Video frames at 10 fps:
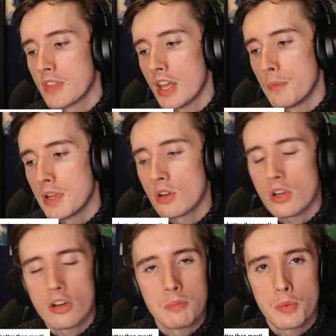And we got to
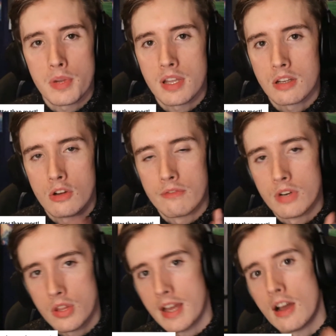hope that we can
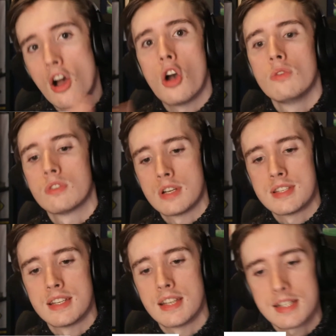convert that over
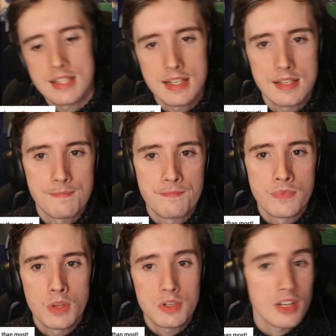into next season,
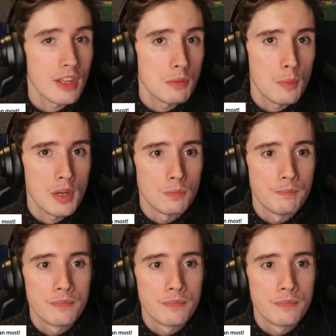which I think we will.